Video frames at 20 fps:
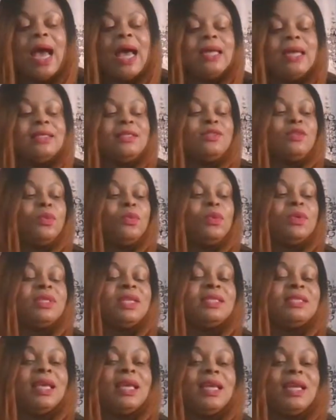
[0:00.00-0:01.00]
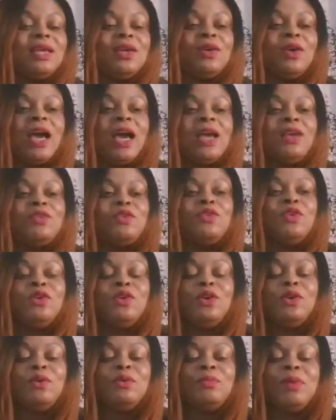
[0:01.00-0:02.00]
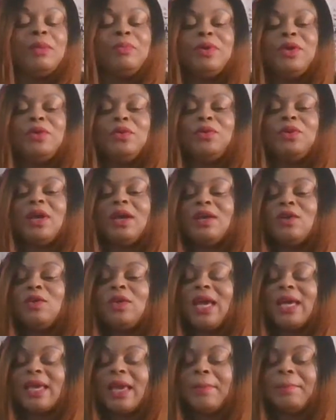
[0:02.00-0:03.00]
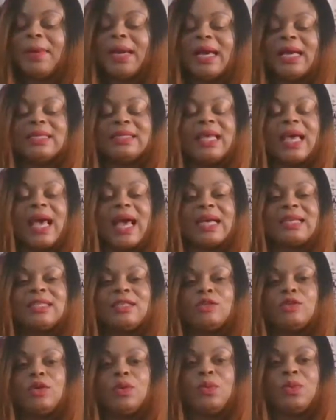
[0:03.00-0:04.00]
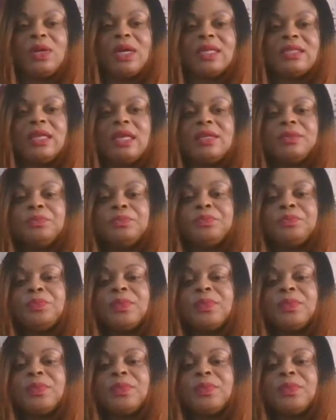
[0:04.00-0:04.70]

And someone is telling you, maybe you not came back and start asking someone, I said,